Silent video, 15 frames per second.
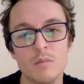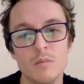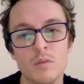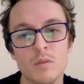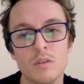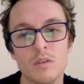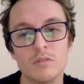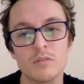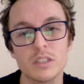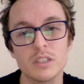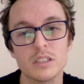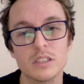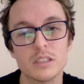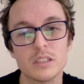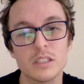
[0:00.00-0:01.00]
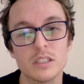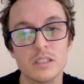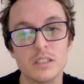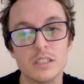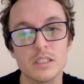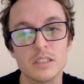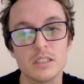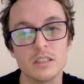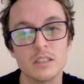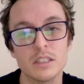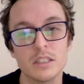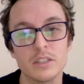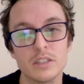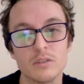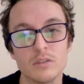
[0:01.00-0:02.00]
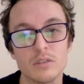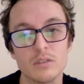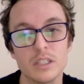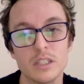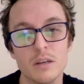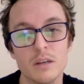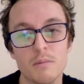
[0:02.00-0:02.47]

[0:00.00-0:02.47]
obvious consistently through the